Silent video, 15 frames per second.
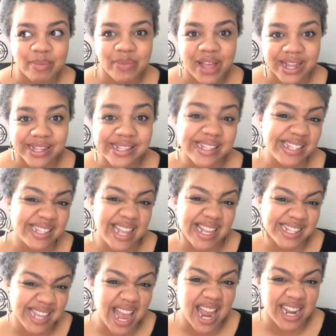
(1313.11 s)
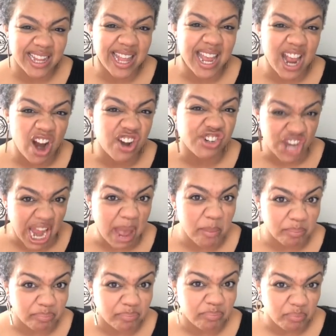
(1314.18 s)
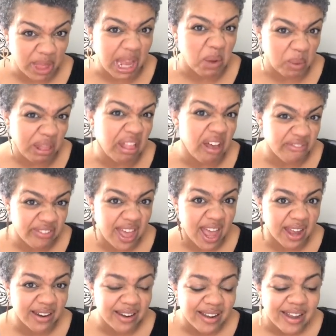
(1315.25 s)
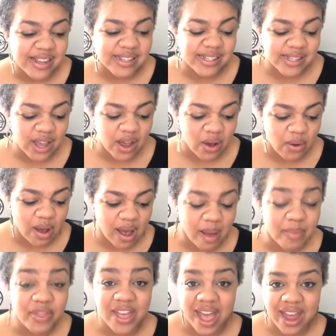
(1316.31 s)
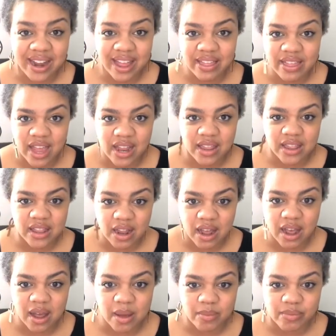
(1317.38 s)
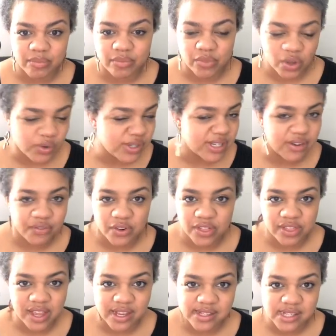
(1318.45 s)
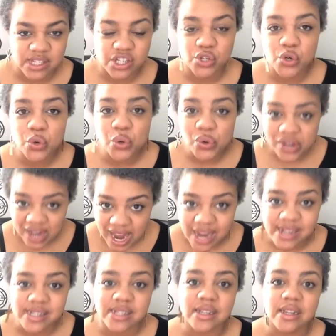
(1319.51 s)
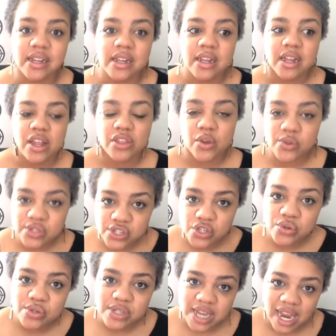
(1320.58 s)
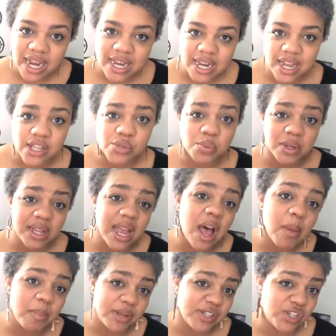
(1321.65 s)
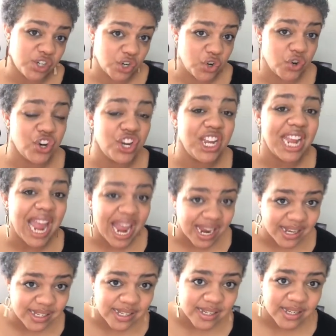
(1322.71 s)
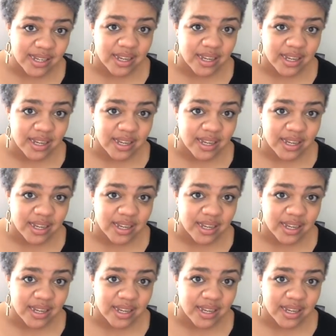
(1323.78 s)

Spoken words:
that's kind of like our jam. Like, we love that. So that, and then those different things to create, those two techniques really help us to create